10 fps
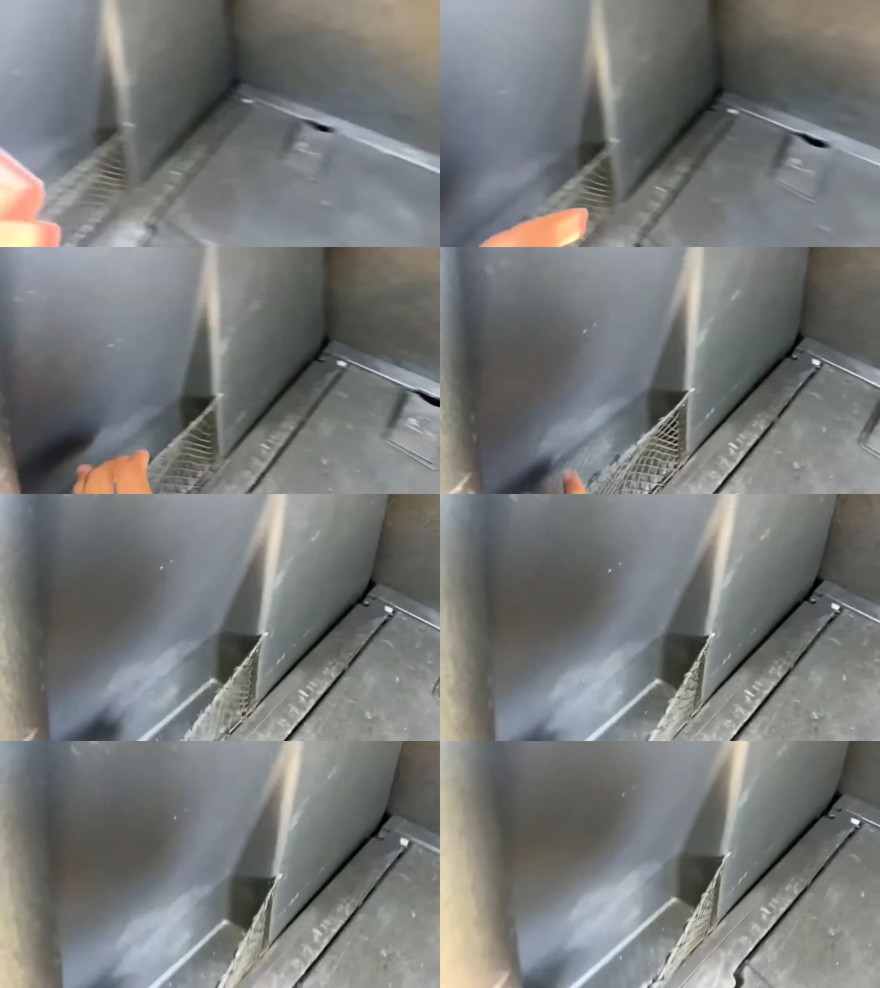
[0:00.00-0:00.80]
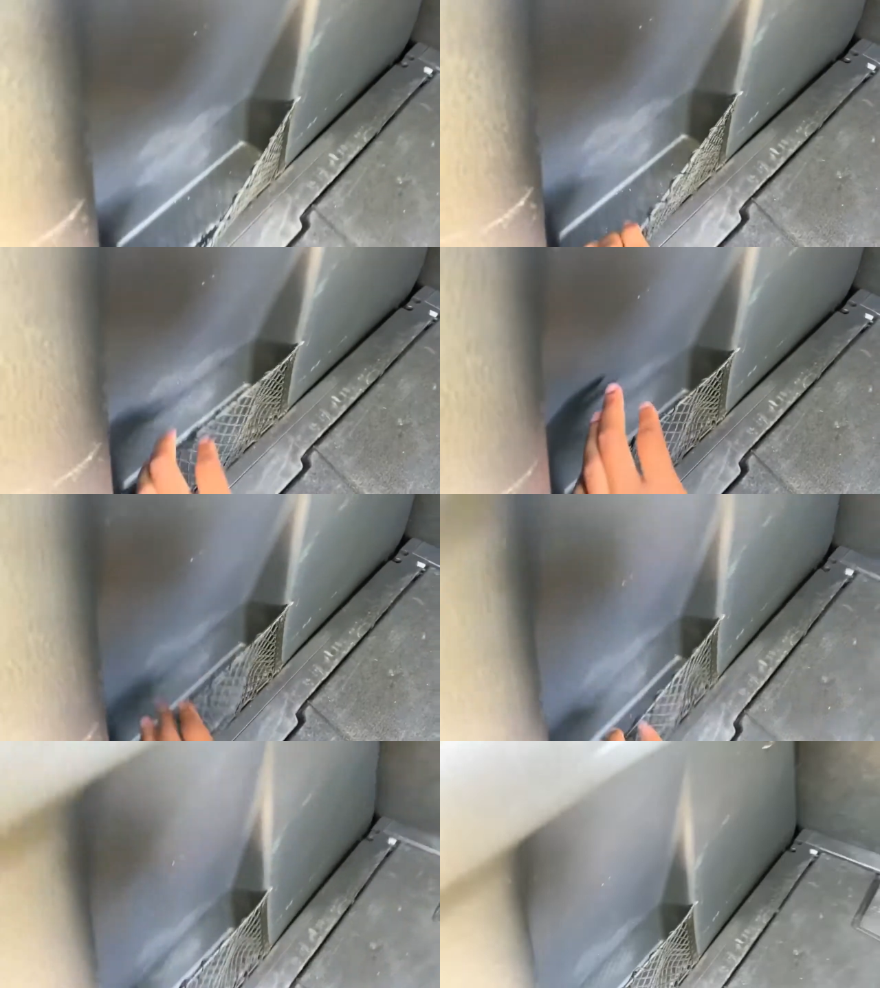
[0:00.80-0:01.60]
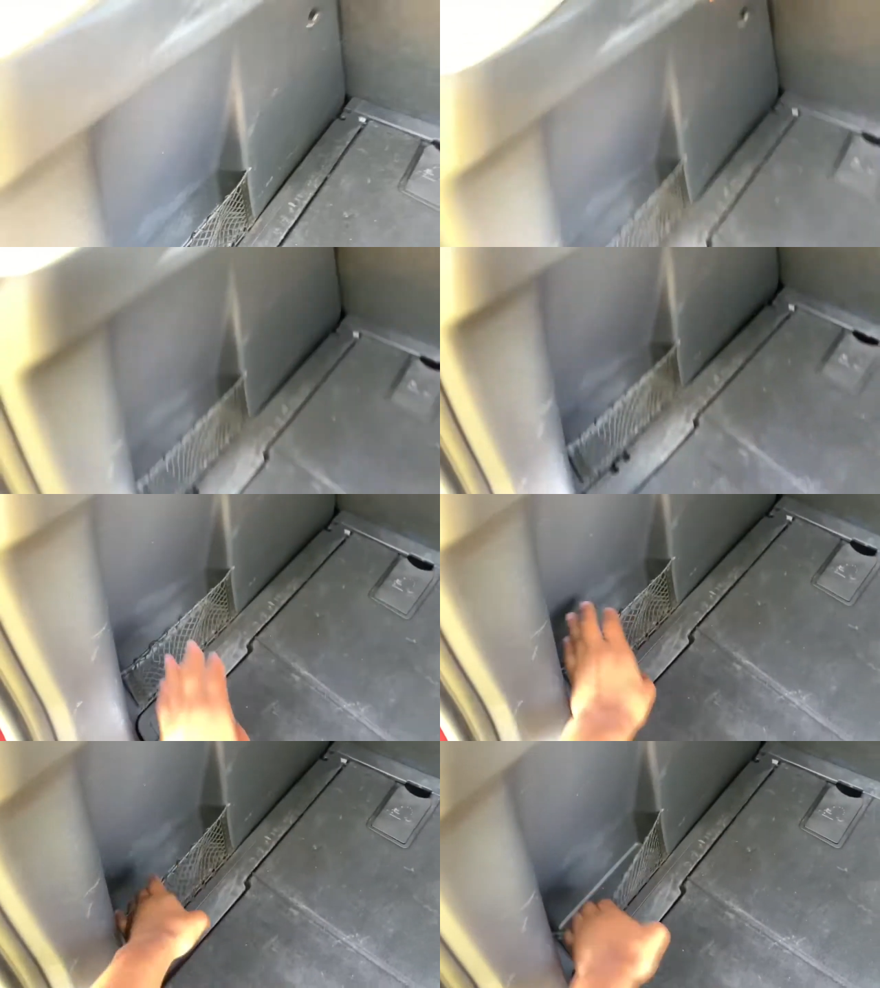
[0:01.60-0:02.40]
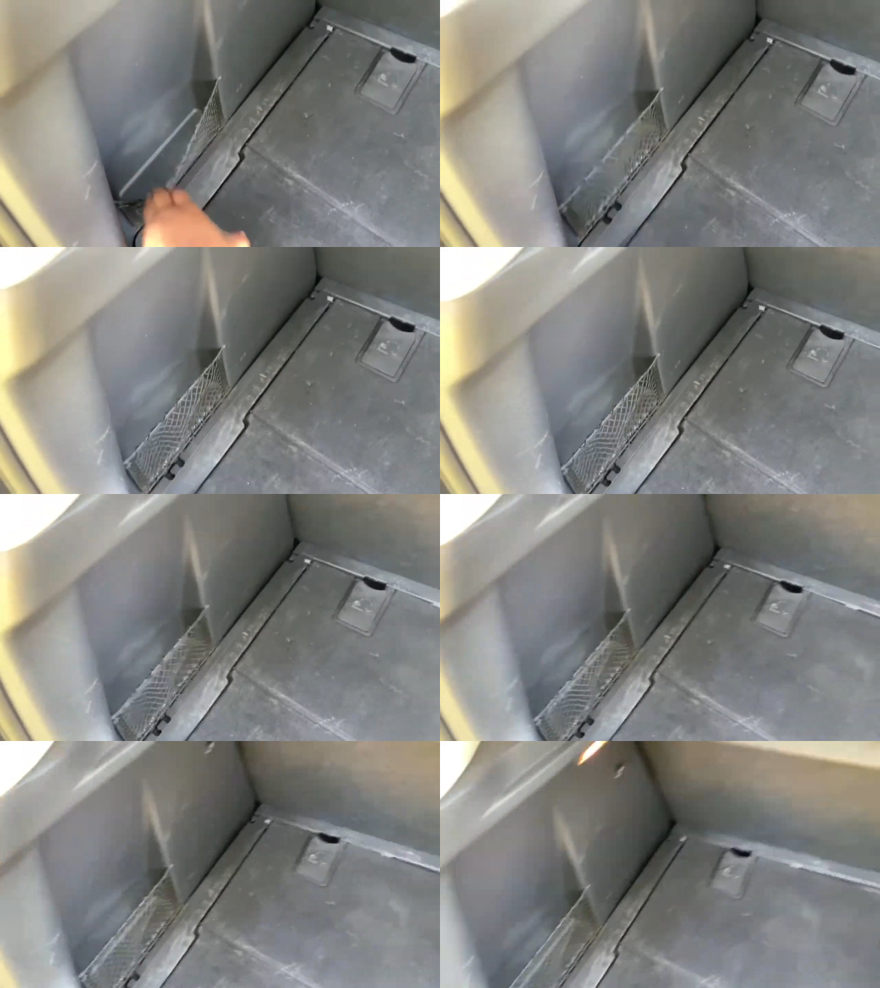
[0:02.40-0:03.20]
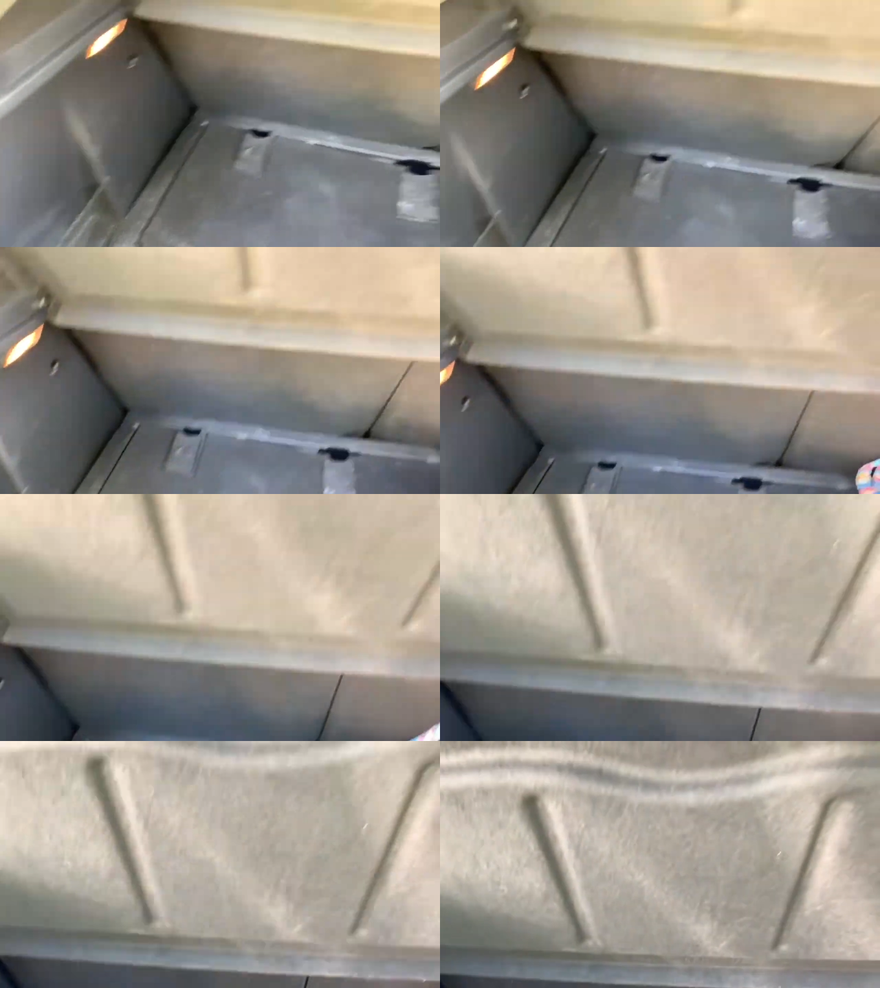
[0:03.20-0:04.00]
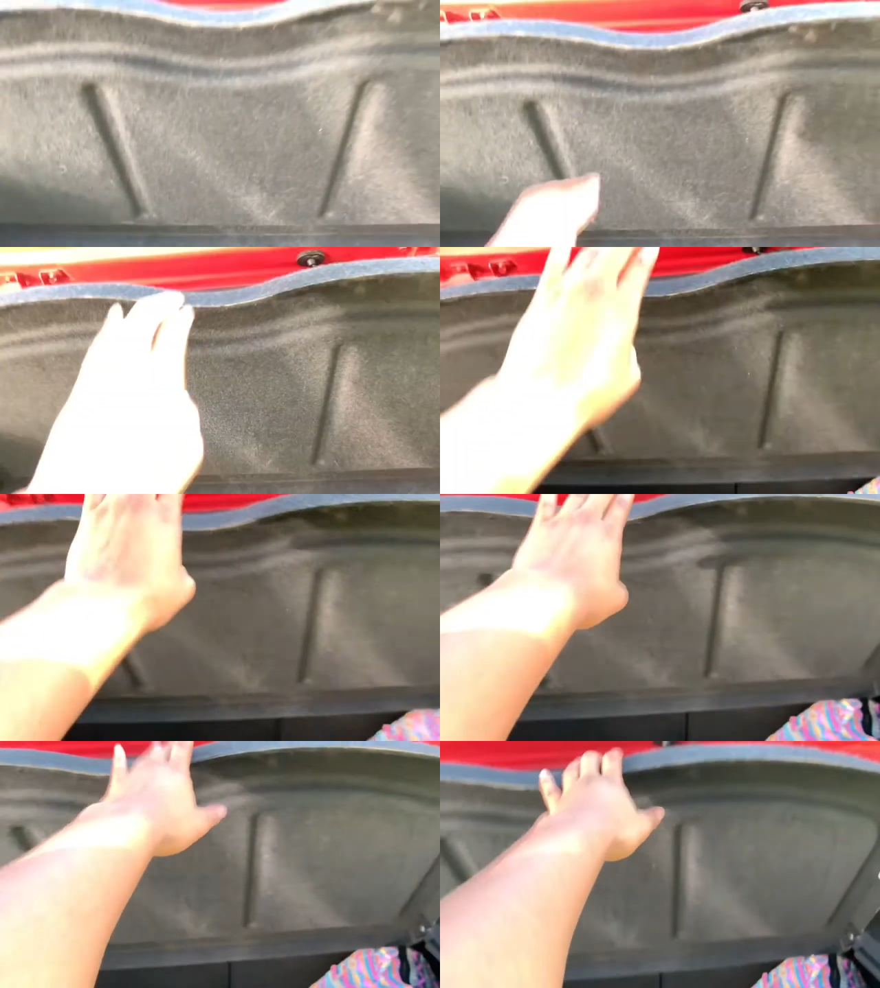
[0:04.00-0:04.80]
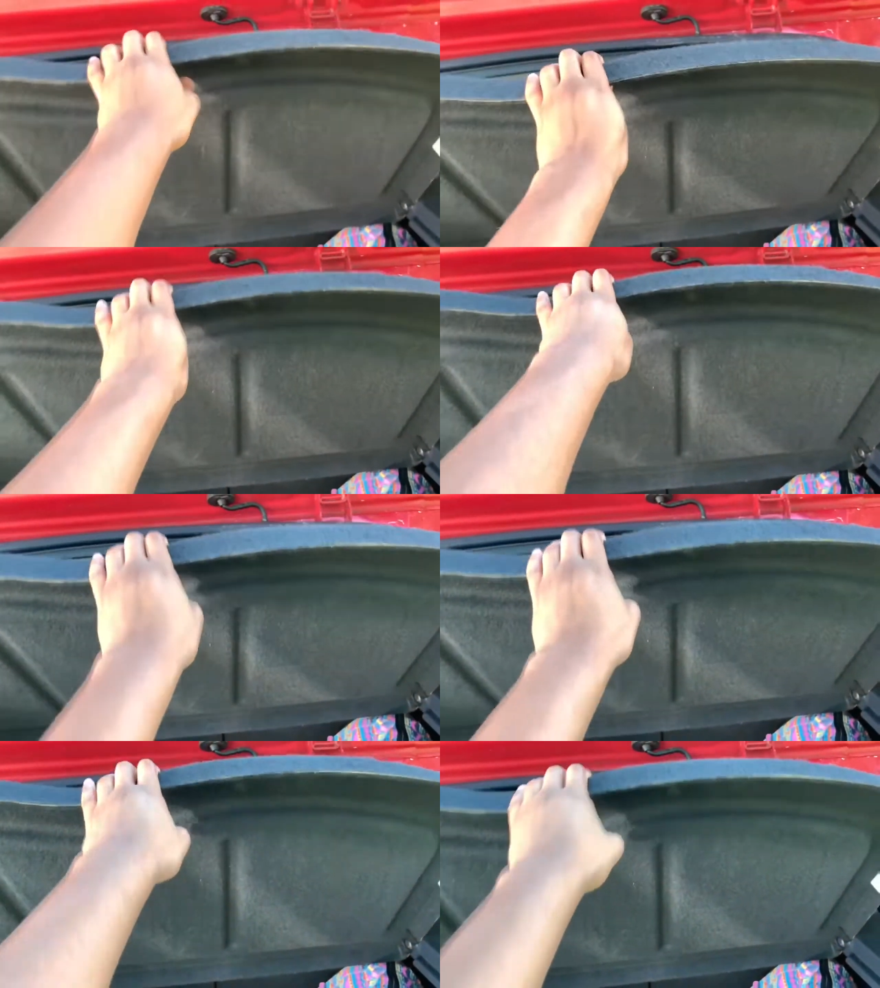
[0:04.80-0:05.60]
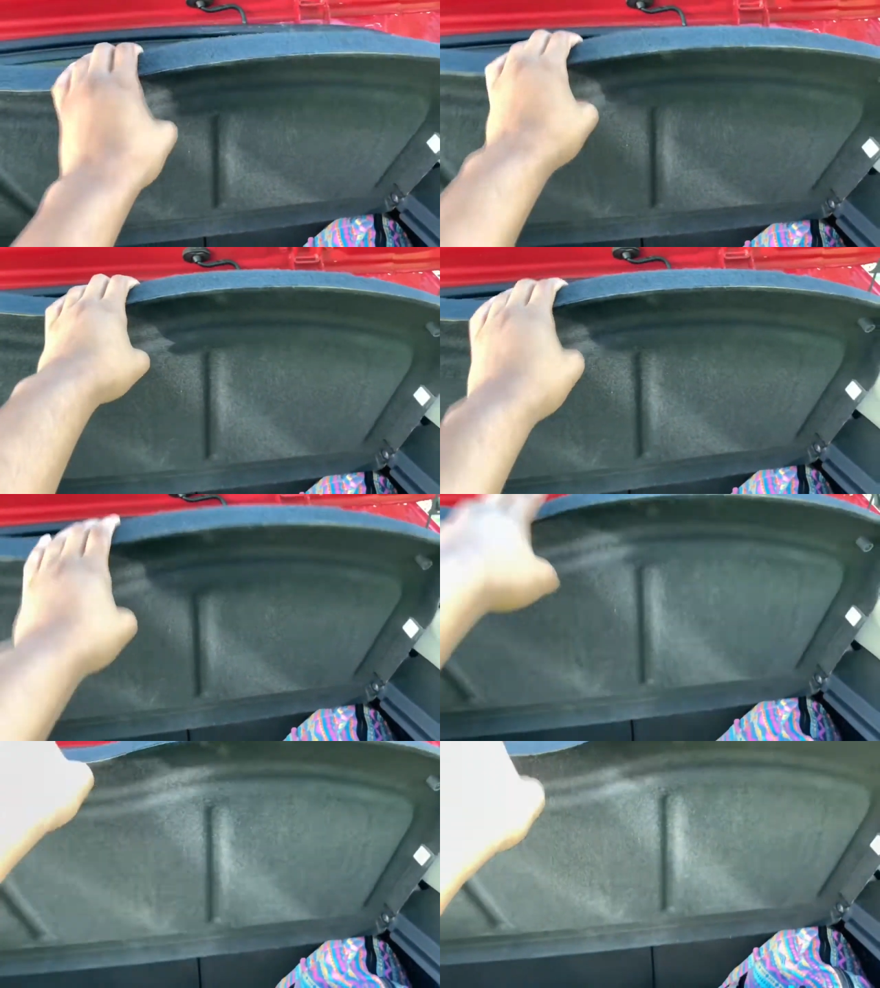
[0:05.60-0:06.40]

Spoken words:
[unreadable: no face in view]